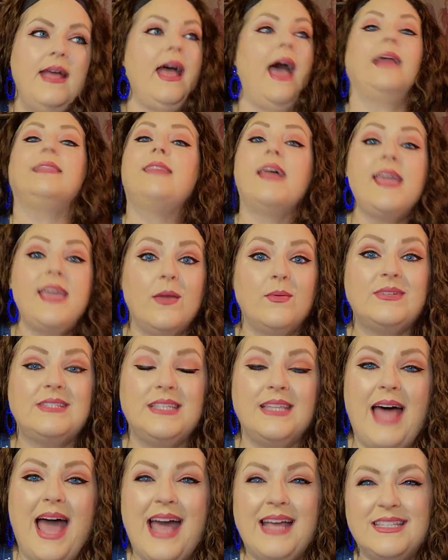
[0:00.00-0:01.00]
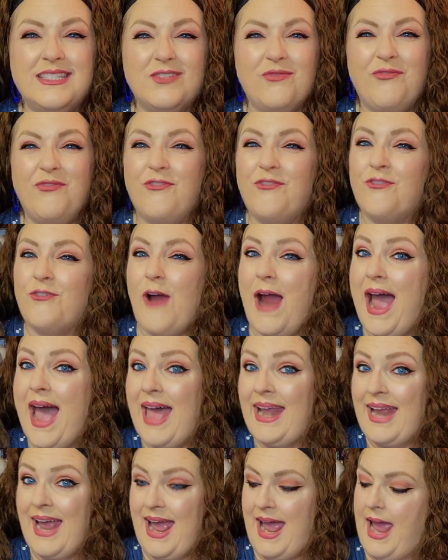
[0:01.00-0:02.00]
I think it was last
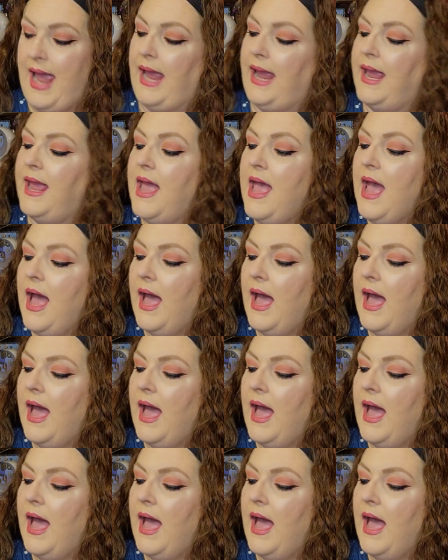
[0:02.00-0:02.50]
Friday,